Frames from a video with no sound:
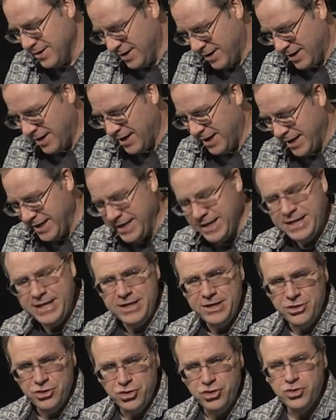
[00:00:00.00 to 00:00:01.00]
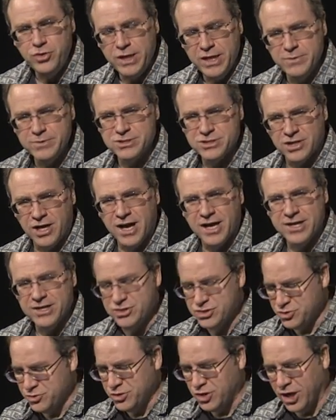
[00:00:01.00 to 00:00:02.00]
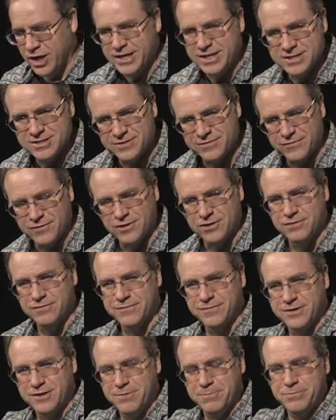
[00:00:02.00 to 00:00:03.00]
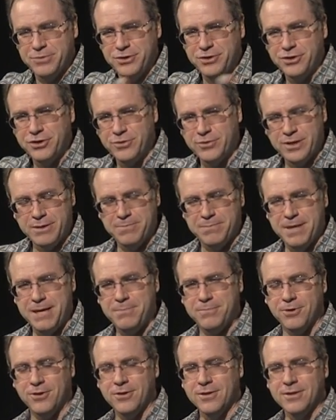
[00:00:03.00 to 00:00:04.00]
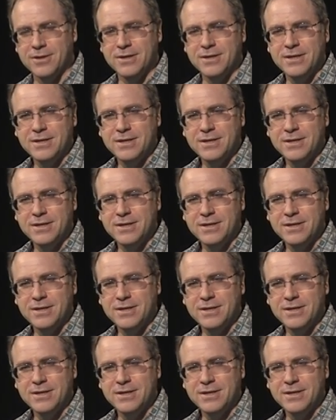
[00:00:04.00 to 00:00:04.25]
And he knew he was talking to an audience full of computery people.